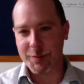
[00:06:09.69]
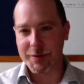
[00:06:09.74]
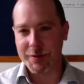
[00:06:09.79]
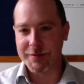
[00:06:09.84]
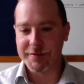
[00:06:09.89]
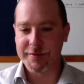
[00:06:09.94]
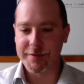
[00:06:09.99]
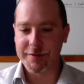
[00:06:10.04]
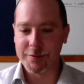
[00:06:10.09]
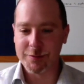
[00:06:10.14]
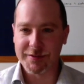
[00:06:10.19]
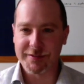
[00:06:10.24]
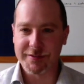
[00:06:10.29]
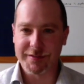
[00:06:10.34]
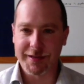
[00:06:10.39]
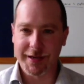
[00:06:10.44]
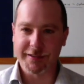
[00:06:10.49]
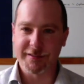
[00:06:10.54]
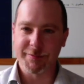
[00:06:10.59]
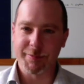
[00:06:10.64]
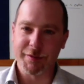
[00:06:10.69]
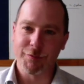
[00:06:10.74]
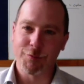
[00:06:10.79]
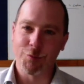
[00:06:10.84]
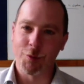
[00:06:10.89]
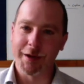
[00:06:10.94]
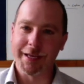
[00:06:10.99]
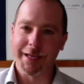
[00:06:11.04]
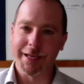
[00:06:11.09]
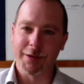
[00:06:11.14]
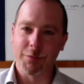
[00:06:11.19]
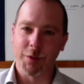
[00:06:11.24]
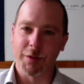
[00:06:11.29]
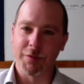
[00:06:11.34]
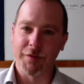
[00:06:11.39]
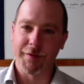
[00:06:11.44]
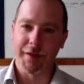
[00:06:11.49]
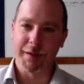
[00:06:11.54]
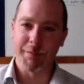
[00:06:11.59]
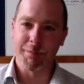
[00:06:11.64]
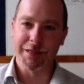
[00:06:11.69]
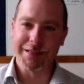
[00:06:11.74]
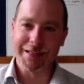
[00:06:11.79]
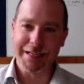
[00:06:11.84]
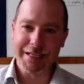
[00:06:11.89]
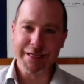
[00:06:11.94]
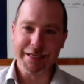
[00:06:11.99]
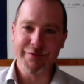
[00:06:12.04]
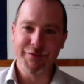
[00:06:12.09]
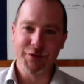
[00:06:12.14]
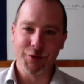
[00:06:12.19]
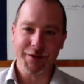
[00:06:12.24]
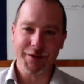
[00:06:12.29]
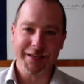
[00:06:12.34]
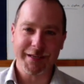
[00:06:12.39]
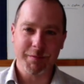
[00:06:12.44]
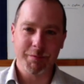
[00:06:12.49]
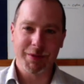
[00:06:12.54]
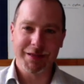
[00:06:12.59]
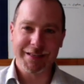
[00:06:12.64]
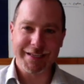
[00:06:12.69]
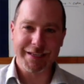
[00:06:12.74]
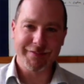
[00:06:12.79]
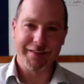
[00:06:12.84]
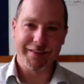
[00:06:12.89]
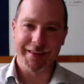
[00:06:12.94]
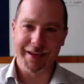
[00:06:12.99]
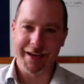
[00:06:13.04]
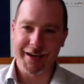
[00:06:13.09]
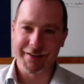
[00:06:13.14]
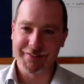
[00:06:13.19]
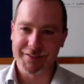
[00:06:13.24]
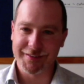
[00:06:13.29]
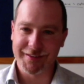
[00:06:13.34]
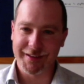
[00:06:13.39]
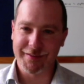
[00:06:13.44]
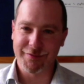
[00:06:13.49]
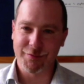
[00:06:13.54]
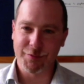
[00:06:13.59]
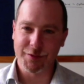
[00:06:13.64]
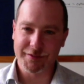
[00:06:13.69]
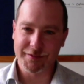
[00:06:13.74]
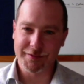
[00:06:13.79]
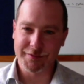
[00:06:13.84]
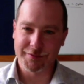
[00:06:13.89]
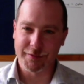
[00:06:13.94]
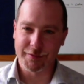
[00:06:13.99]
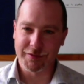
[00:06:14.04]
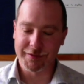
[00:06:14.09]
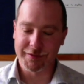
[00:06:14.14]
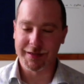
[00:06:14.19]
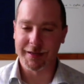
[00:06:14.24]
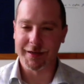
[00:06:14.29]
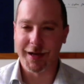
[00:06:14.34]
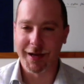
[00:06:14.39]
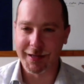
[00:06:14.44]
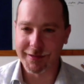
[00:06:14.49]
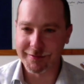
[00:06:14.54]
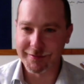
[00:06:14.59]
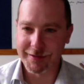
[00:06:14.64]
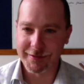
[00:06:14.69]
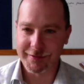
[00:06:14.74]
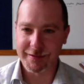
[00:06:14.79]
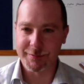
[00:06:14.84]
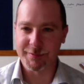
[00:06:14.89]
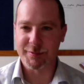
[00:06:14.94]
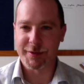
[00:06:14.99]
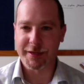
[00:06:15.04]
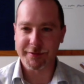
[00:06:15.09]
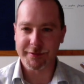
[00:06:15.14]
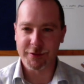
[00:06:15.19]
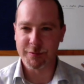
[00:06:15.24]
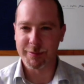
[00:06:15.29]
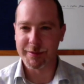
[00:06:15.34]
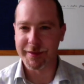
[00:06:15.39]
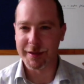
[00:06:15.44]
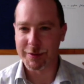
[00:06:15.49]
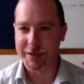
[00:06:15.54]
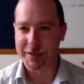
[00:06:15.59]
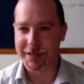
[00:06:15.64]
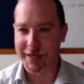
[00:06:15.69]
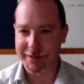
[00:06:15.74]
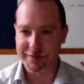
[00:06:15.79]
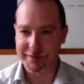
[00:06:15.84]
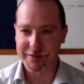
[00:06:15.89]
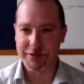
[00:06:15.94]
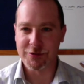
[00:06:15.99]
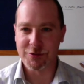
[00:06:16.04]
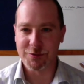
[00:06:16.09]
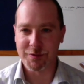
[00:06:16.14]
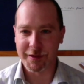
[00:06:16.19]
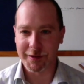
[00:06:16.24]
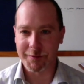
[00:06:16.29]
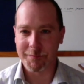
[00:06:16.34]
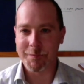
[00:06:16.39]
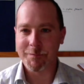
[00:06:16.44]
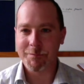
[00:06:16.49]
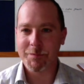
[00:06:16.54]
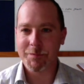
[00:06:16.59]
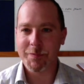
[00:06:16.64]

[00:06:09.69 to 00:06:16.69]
was to assess beforehand whether they believed or didn't believe in the afterlife, which sort of in hindsight seems pretty stupid that we didn't actually do that.